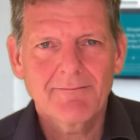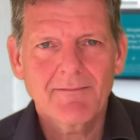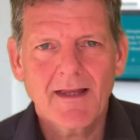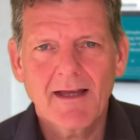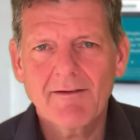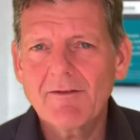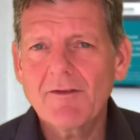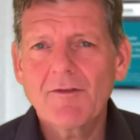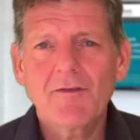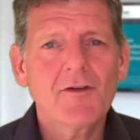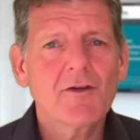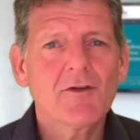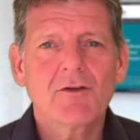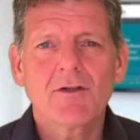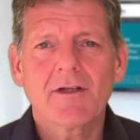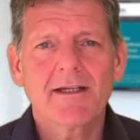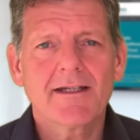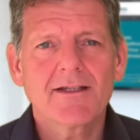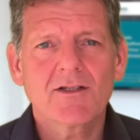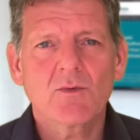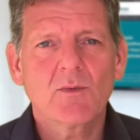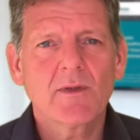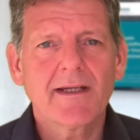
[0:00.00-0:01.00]
Every few
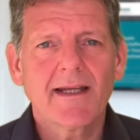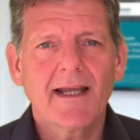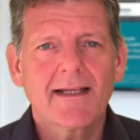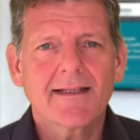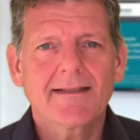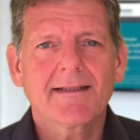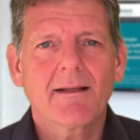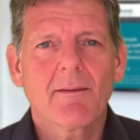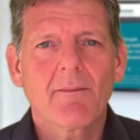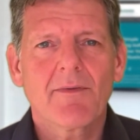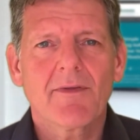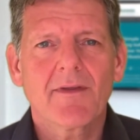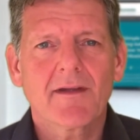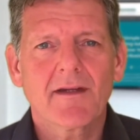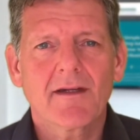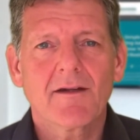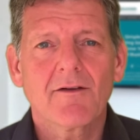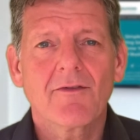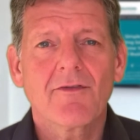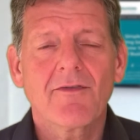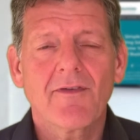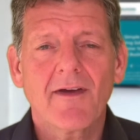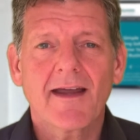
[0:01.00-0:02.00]
years, we get something that
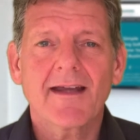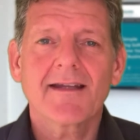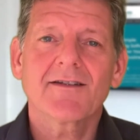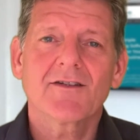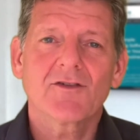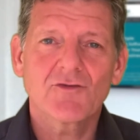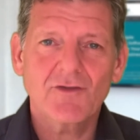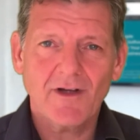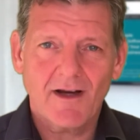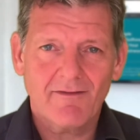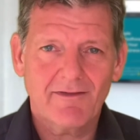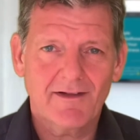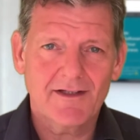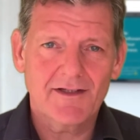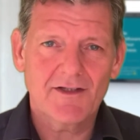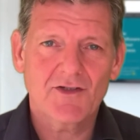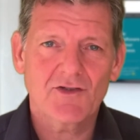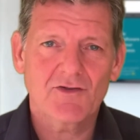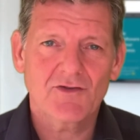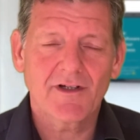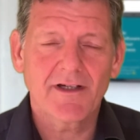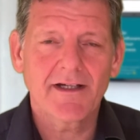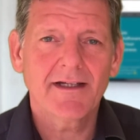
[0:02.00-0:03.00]
affects the travel
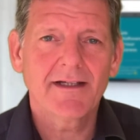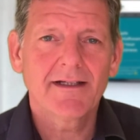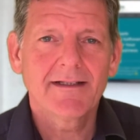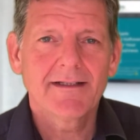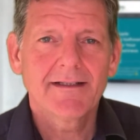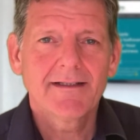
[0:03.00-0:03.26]
industry,